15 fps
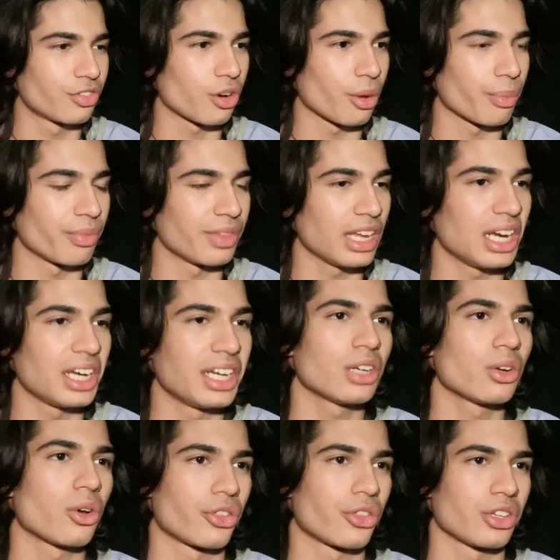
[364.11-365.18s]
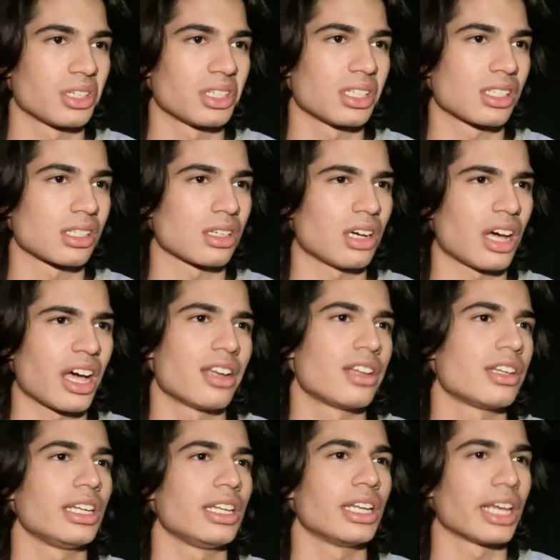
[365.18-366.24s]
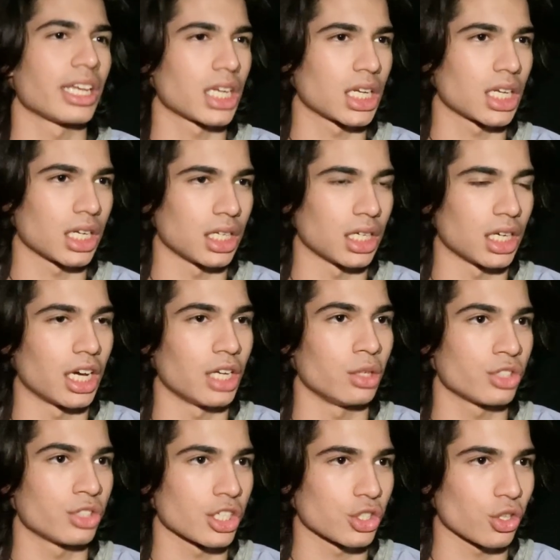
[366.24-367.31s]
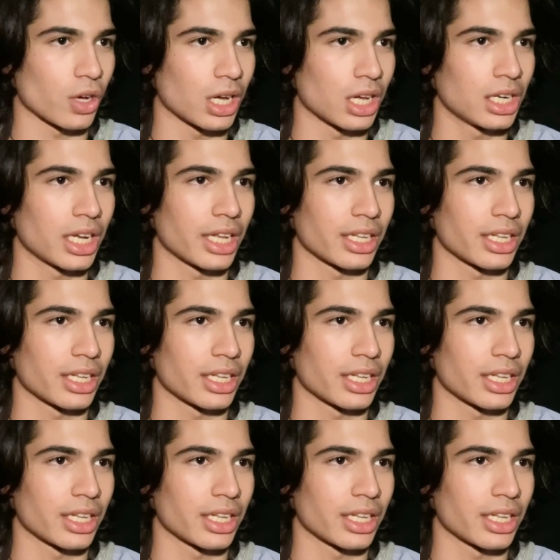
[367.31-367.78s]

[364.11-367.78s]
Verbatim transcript: From the Indian authors, I really like uh, Anuja Chauhan.